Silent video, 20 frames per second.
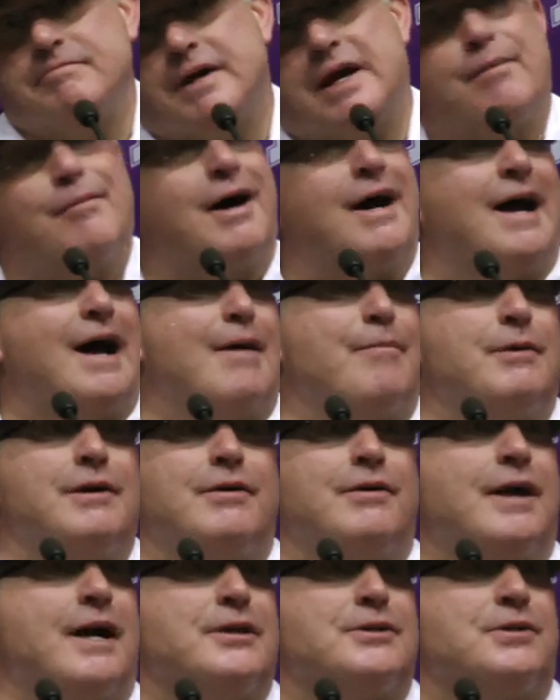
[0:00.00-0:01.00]
am I happy
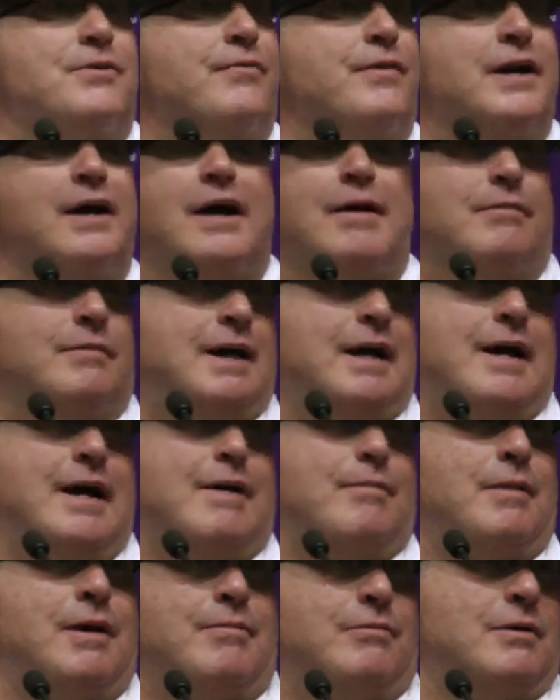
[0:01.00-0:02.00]
you guys don't think I
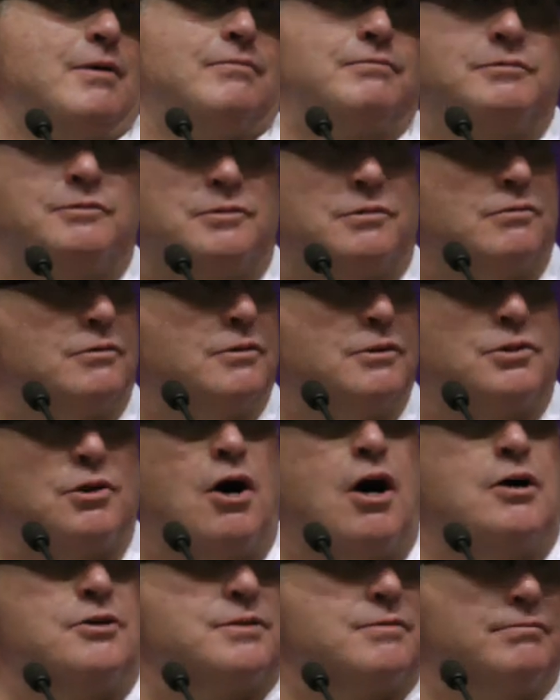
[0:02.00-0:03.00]
am. It's
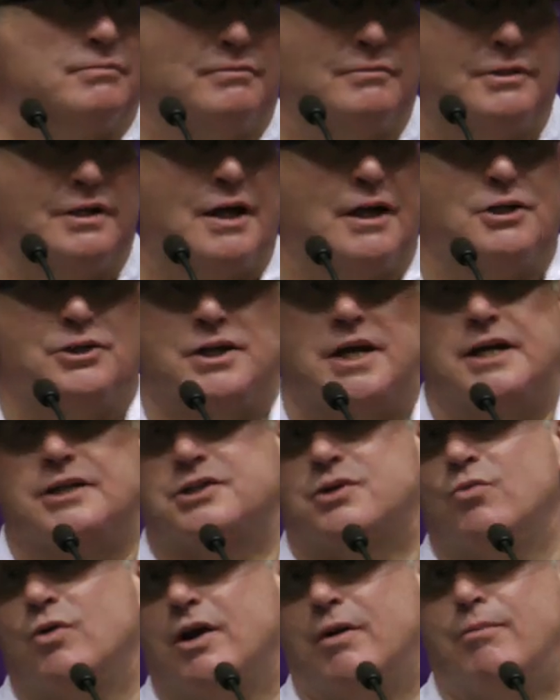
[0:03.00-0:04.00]
awesome. Got a
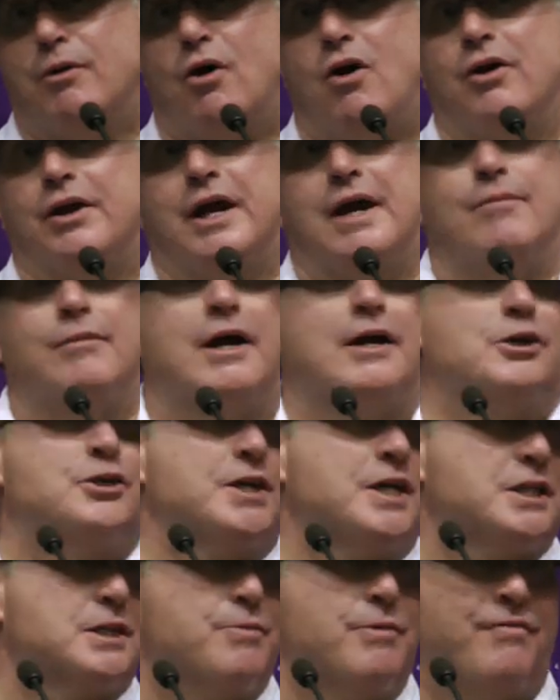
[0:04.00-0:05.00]
chance to win a ball game. Got a
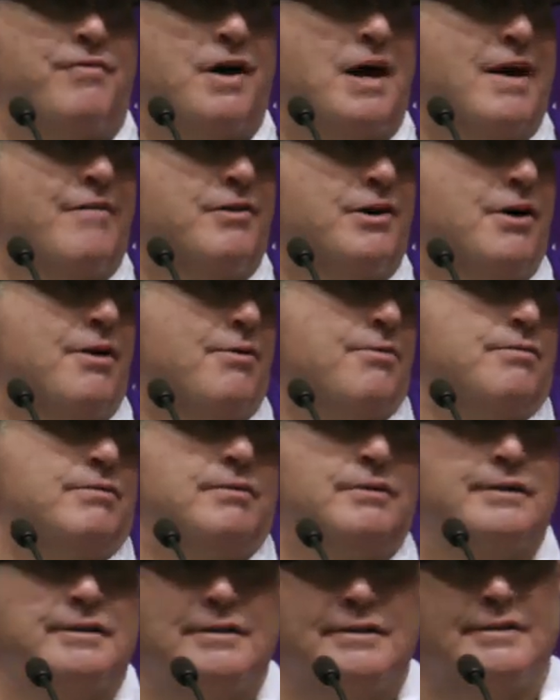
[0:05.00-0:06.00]
chance to be
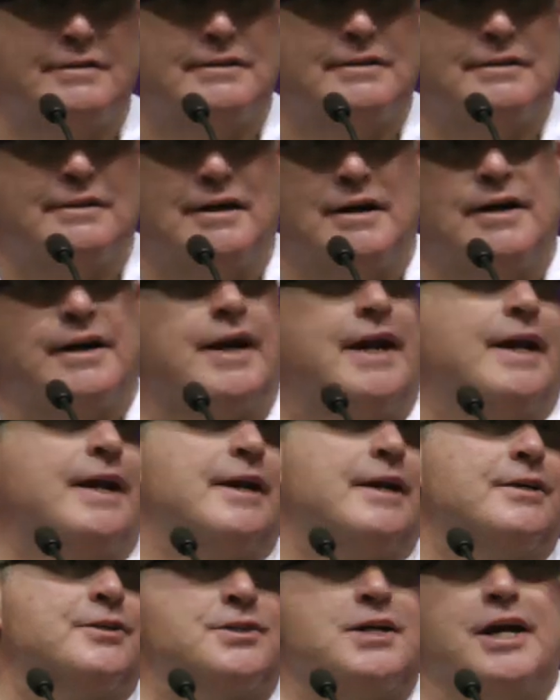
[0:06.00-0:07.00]
5-0. Again,
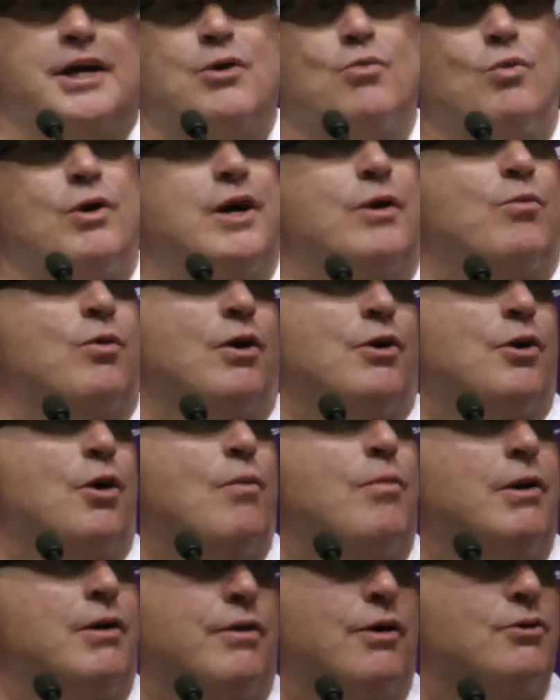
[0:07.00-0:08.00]
in a second week where
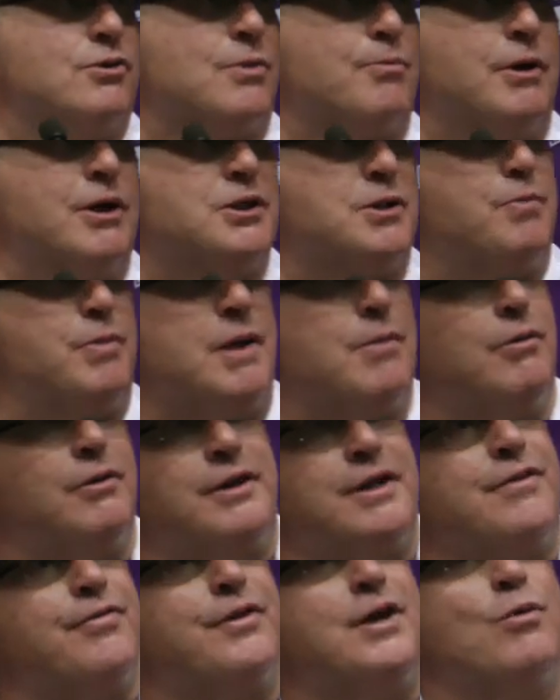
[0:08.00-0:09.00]
there was a bunch of people
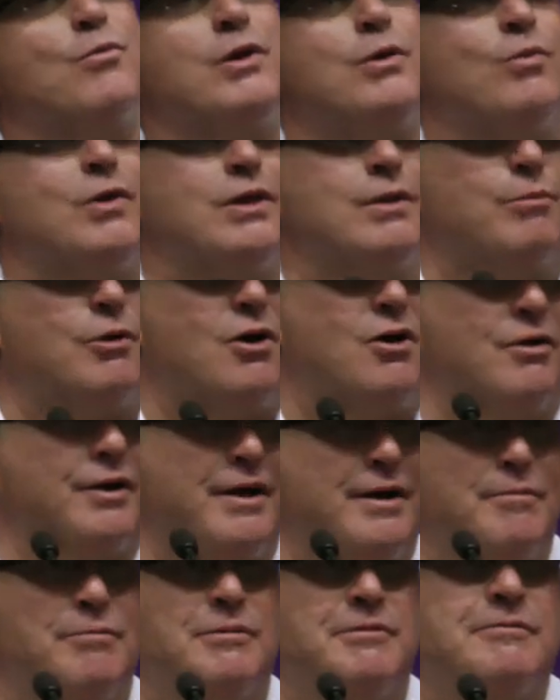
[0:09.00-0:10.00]
who didn't think we'd win the ball
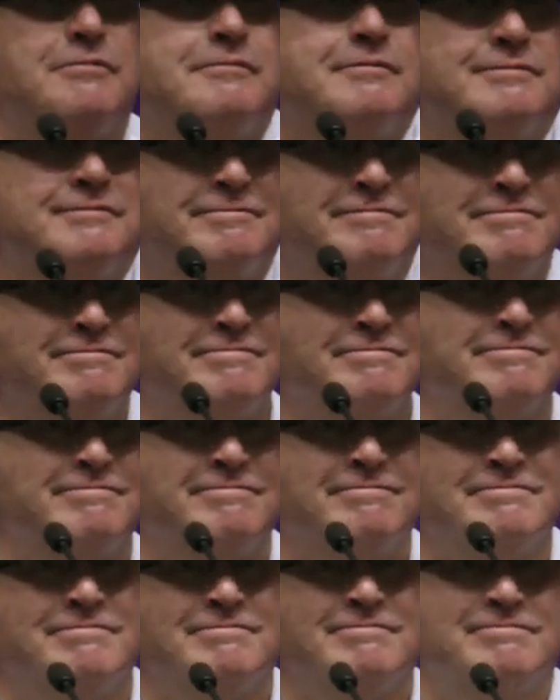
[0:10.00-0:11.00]
game.
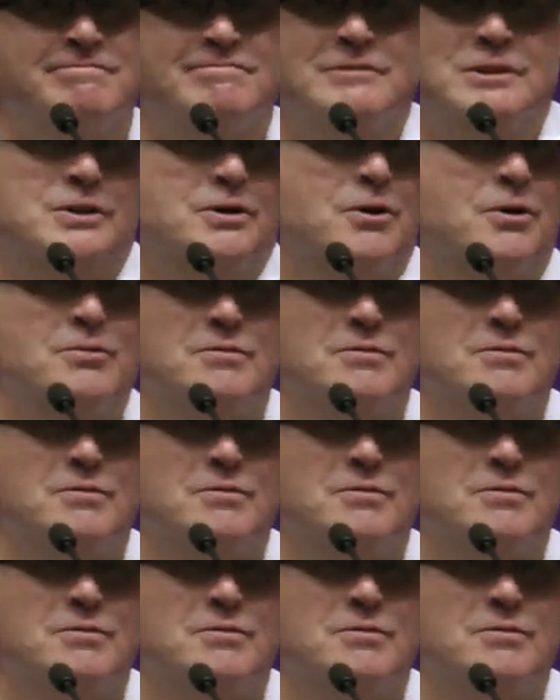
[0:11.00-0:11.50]
So.